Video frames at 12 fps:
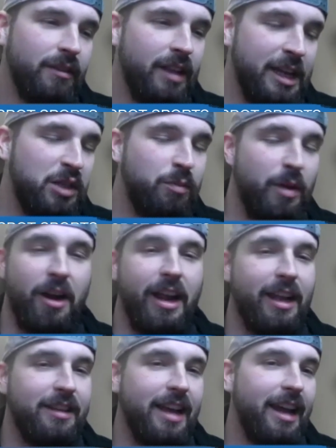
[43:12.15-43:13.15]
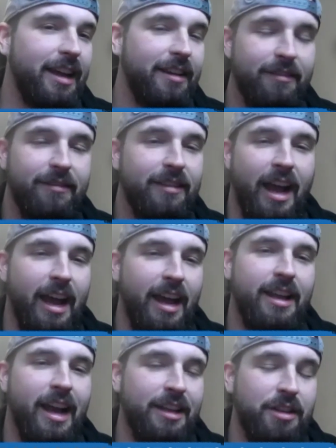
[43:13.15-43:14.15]
experience I
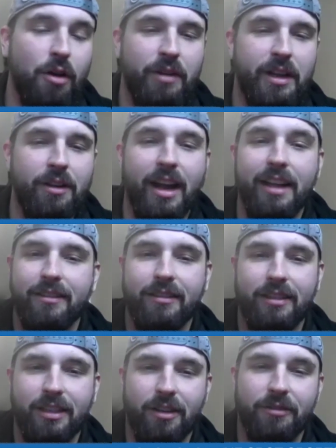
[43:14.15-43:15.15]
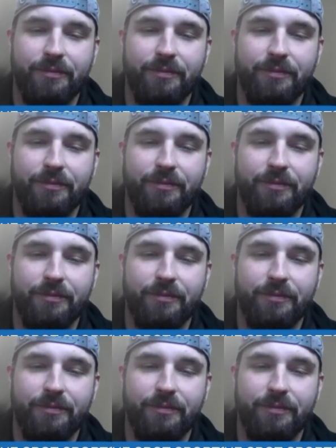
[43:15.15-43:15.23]
don't regret. So